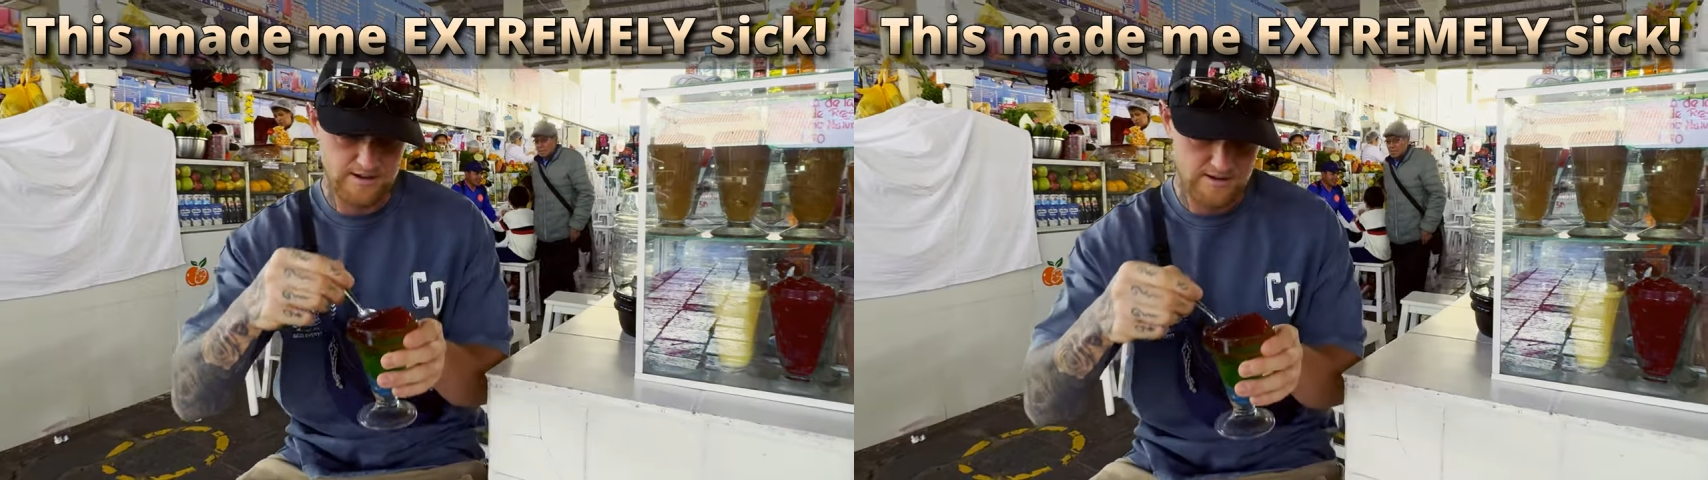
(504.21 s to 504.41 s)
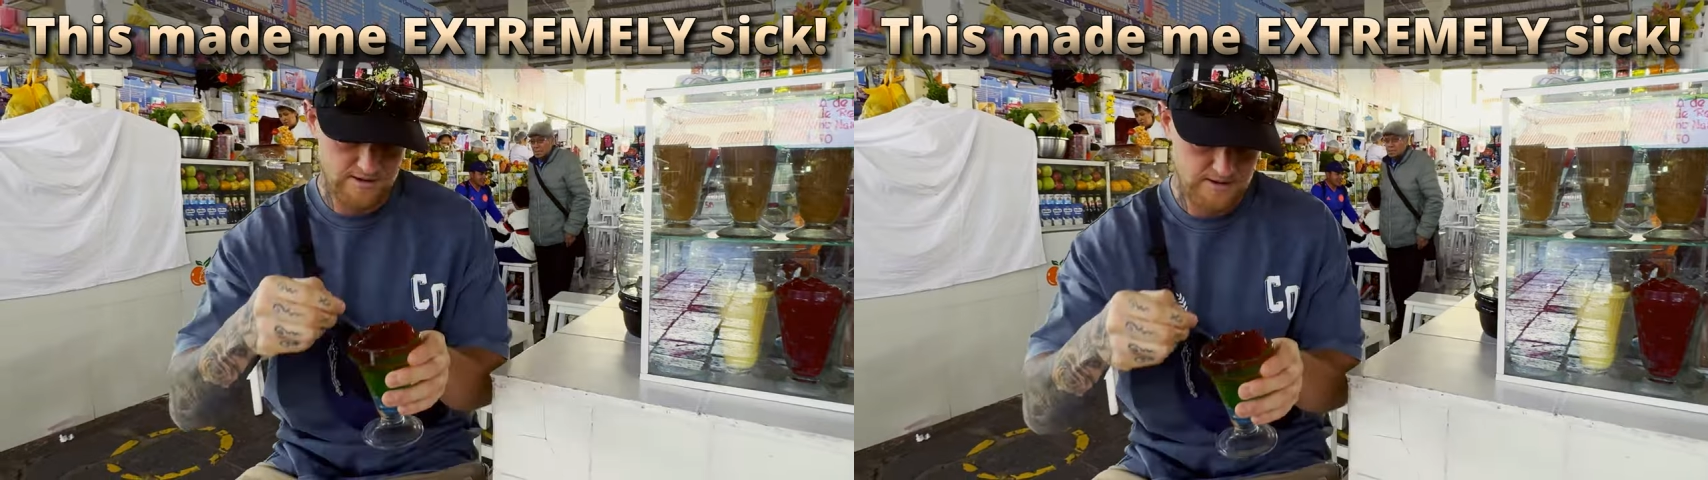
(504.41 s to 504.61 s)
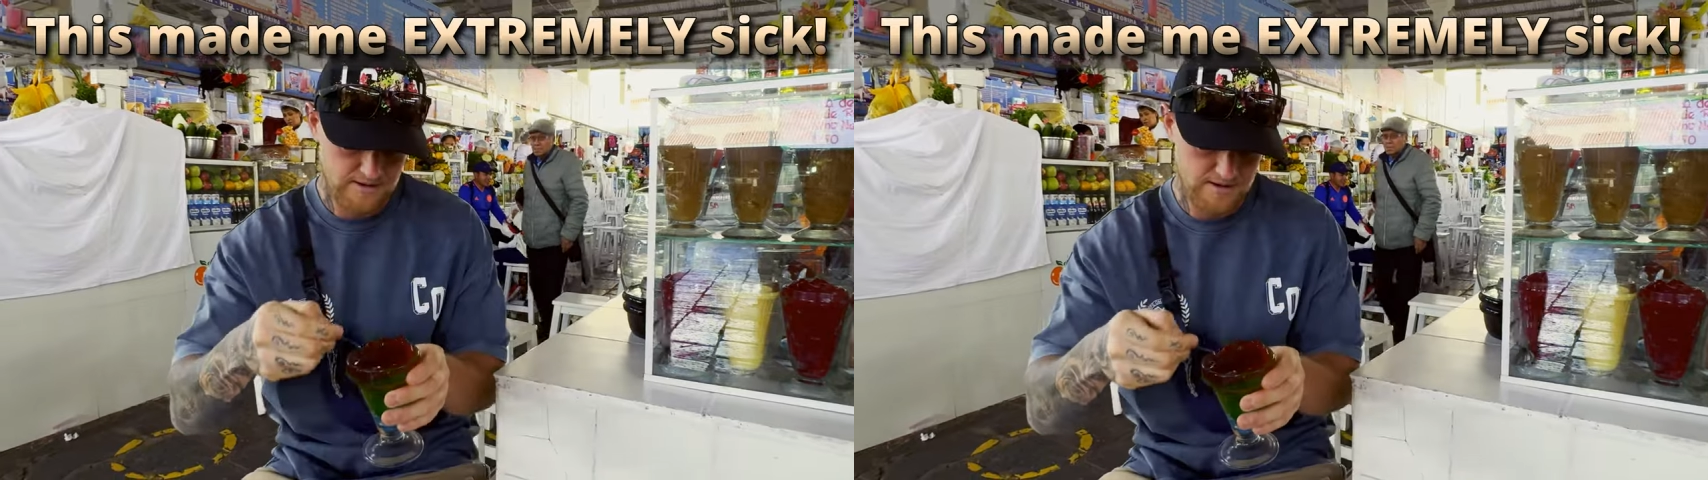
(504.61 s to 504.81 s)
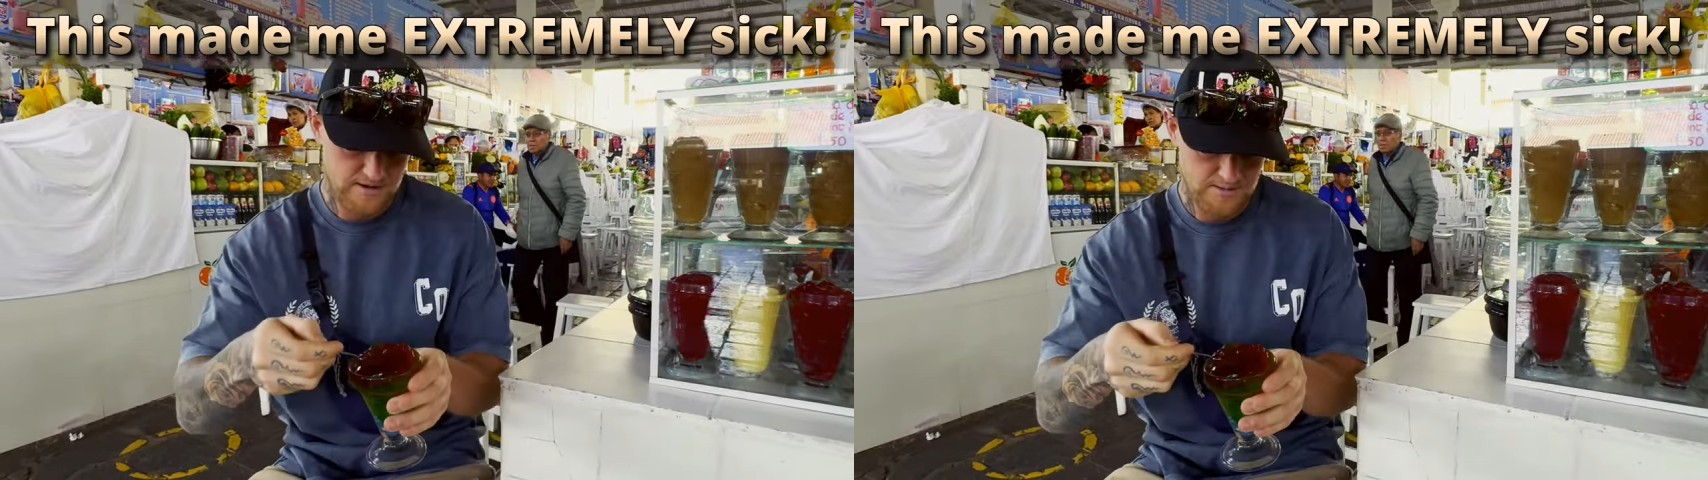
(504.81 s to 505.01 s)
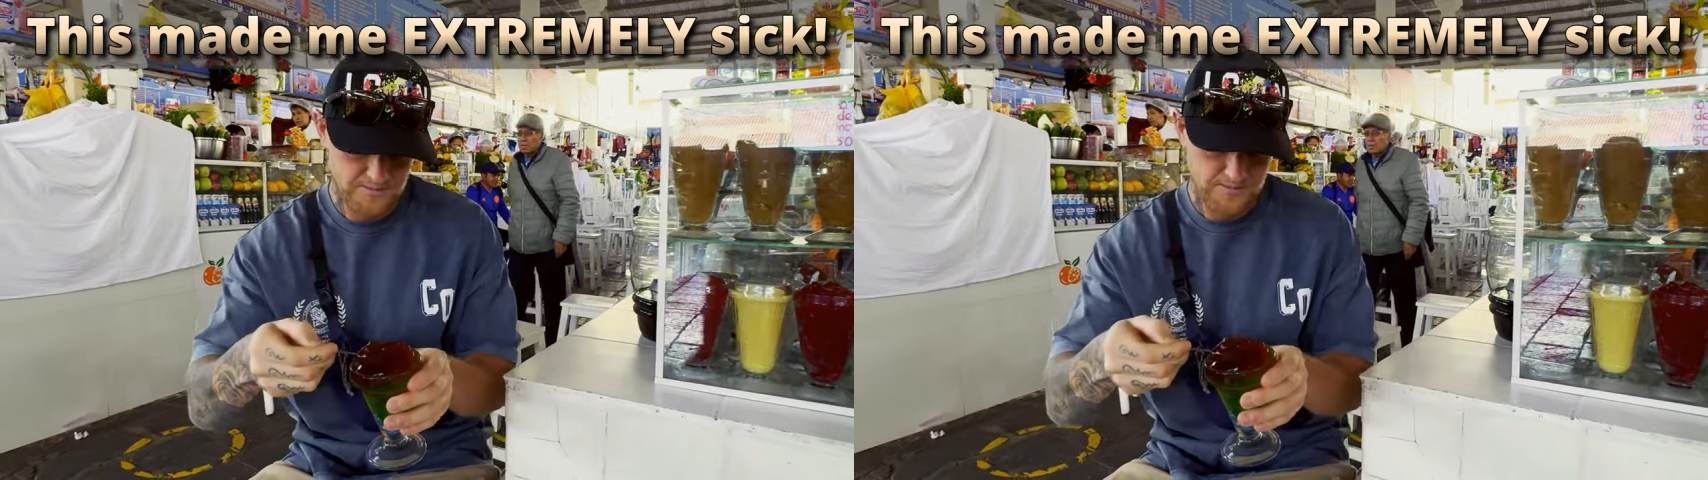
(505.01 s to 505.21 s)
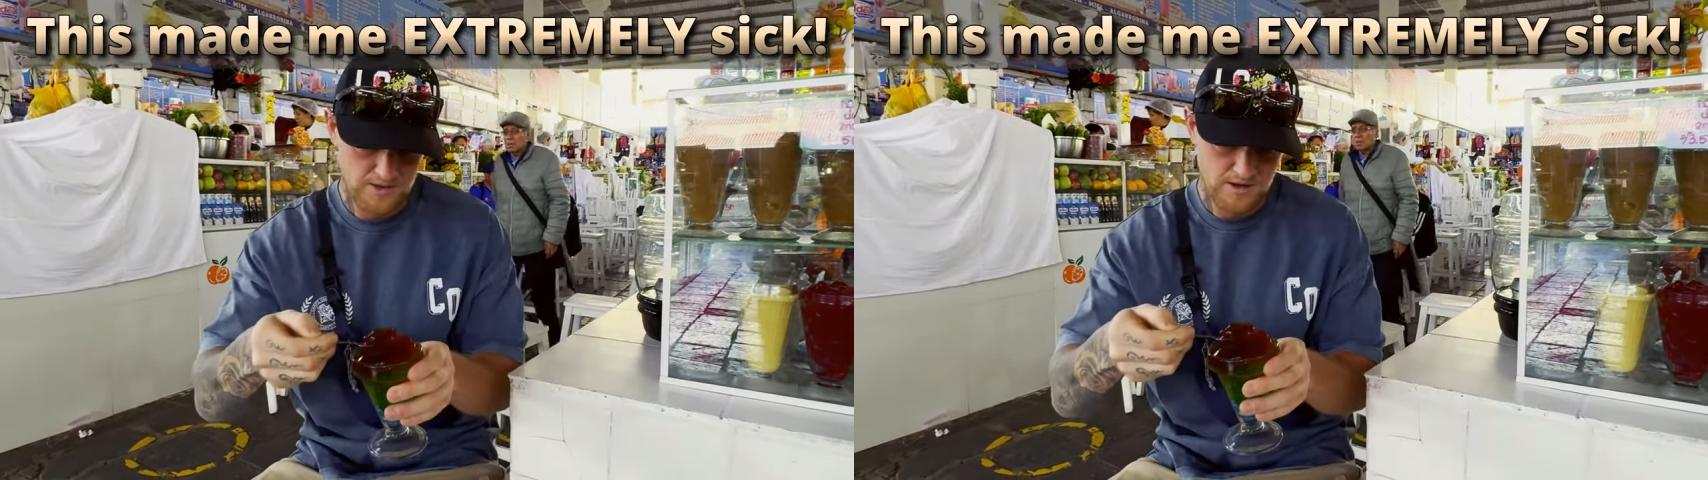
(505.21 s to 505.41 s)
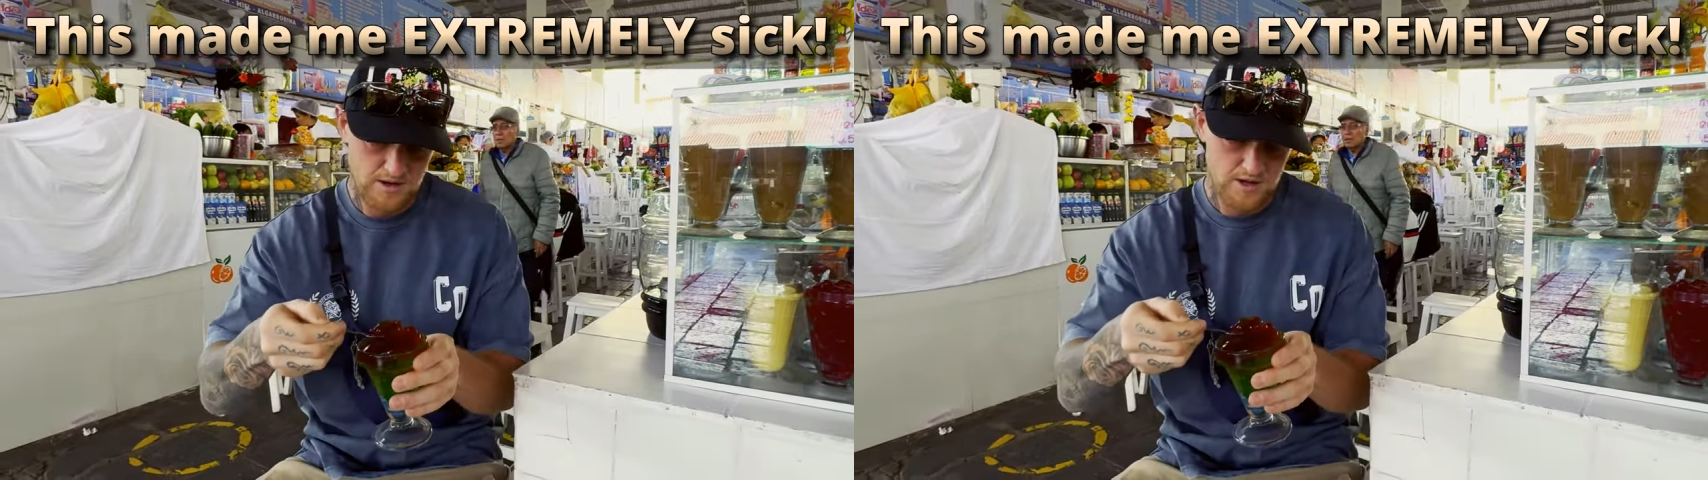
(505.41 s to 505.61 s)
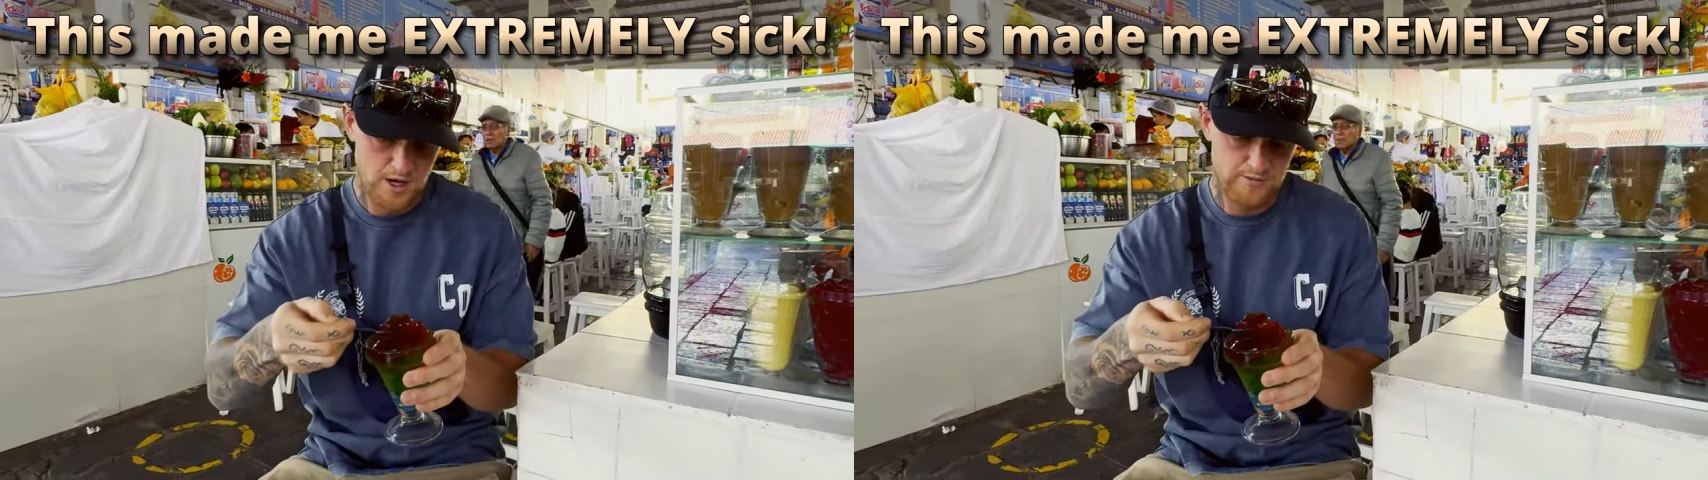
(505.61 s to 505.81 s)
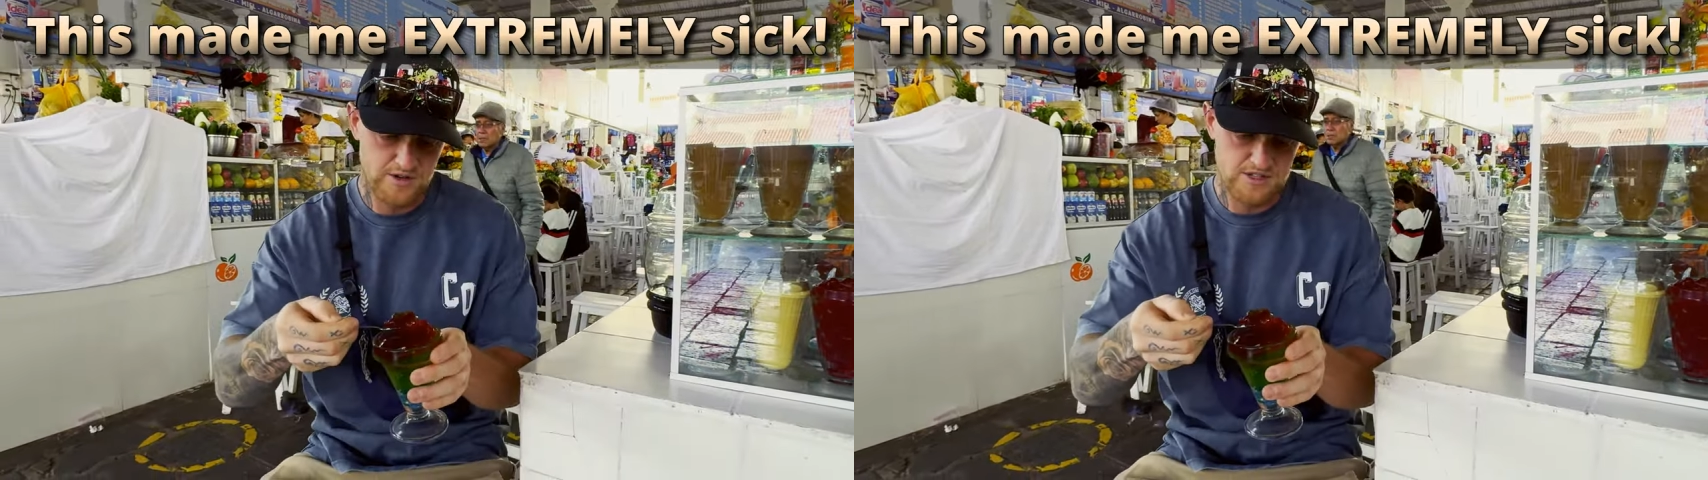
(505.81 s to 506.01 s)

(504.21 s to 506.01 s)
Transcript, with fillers: Hopefully